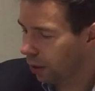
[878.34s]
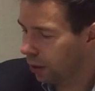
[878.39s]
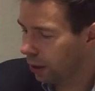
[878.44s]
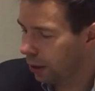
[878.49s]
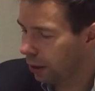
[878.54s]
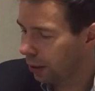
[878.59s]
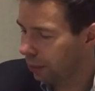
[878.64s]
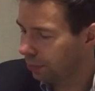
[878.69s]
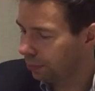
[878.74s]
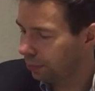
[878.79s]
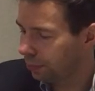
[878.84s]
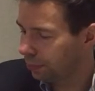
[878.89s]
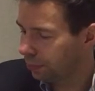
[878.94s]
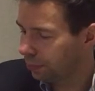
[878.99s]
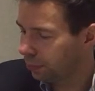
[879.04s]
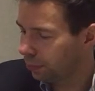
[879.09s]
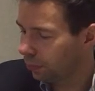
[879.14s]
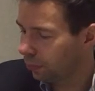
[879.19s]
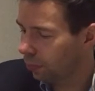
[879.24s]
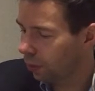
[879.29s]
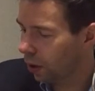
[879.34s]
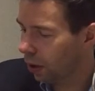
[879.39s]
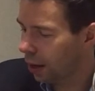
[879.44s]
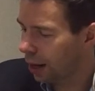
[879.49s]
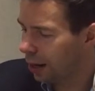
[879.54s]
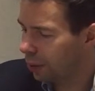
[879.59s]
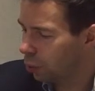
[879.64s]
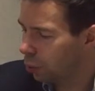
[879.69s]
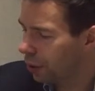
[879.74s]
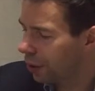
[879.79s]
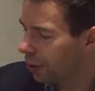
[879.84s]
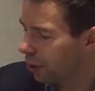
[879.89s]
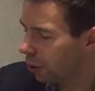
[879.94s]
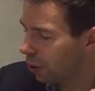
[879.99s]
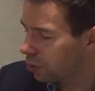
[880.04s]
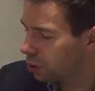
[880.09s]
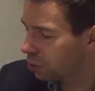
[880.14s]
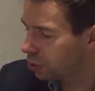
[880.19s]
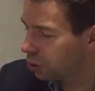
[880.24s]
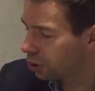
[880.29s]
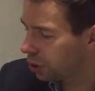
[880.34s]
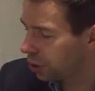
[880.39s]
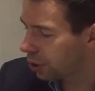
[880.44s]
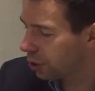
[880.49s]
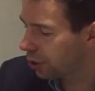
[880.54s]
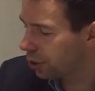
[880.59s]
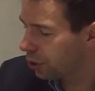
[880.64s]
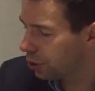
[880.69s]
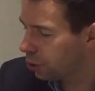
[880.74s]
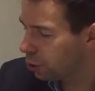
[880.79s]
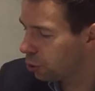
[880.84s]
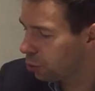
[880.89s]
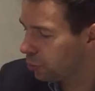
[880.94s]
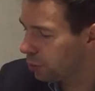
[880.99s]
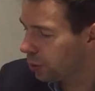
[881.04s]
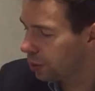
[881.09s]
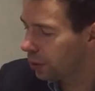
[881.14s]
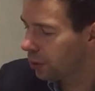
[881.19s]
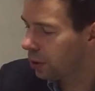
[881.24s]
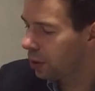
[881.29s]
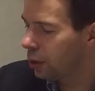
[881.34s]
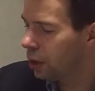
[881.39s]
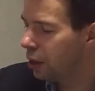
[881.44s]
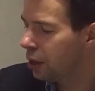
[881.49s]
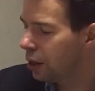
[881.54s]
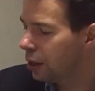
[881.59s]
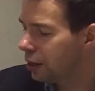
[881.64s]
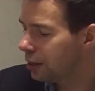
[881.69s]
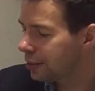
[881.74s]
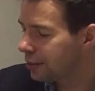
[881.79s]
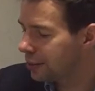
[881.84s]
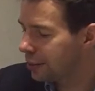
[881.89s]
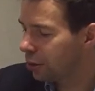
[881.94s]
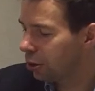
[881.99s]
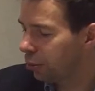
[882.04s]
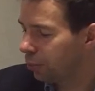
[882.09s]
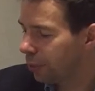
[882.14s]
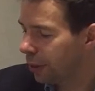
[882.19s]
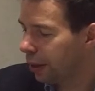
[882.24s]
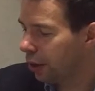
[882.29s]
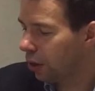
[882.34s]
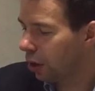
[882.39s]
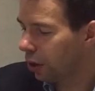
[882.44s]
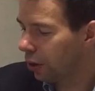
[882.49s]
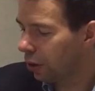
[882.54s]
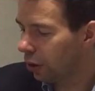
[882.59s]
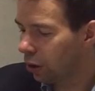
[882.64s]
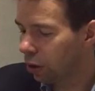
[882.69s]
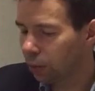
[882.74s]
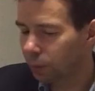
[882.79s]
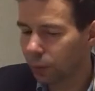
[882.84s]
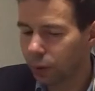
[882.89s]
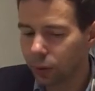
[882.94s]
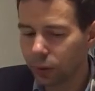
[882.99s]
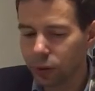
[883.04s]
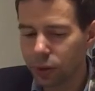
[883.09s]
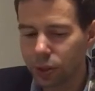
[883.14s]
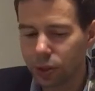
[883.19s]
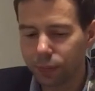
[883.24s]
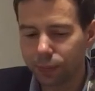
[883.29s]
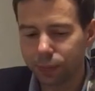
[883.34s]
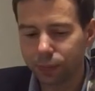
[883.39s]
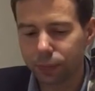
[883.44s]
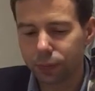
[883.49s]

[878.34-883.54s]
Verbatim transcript: Um, and I wrote here also sugar cube, still big on herbals.